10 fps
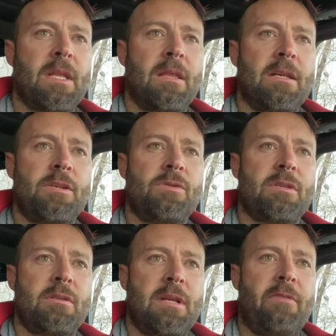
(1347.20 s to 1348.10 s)
this
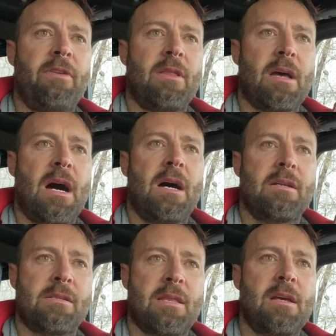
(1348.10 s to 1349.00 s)
was definitely the
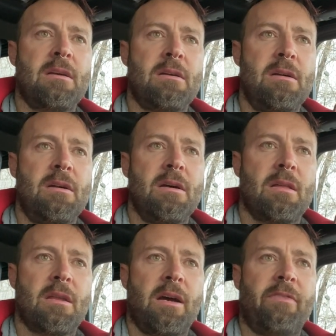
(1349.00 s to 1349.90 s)
hardest thing
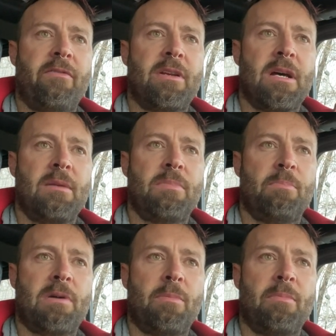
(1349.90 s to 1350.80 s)
that I've ever done, but
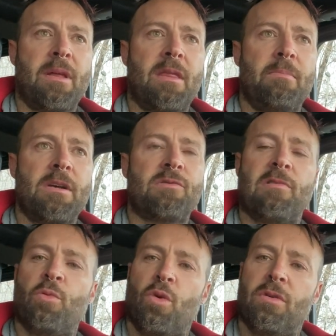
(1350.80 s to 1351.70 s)
probably the most
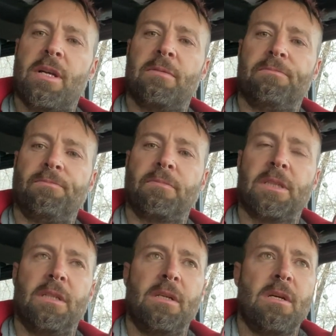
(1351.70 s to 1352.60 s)
rewarding.
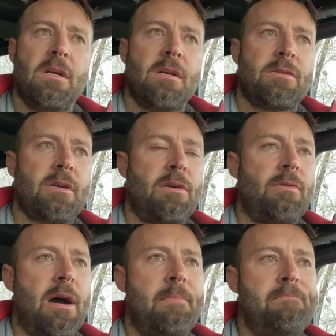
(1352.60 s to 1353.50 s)
So
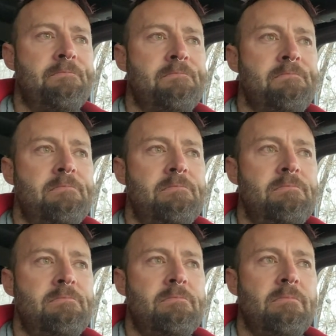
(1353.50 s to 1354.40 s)
um,
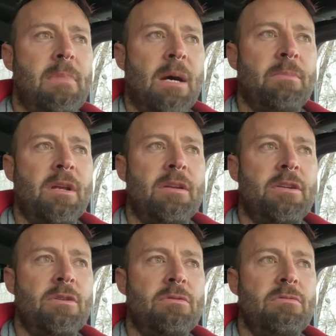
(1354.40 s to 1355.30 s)
I'm going to
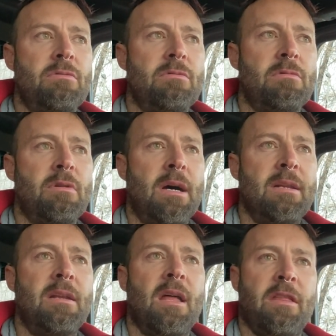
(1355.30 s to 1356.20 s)
do
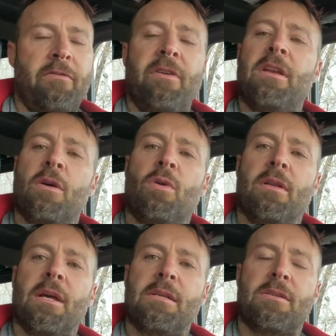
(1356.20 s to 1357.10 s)
another video on
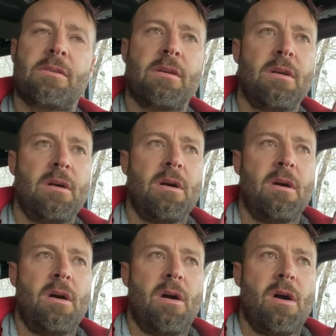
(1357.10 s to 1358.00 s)
this,
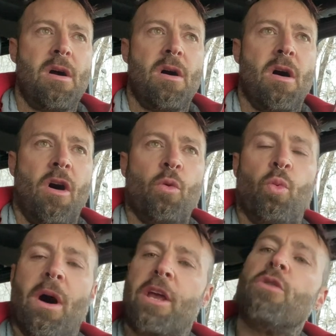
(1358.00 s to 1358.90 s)
on
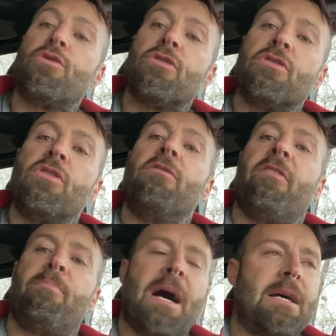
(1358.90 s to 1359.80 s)
why you should do
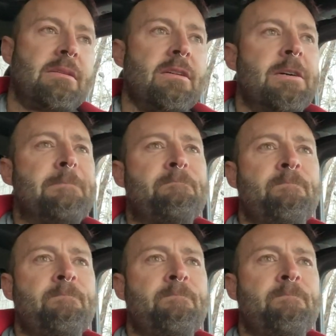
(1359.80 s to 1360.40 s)
Vipassana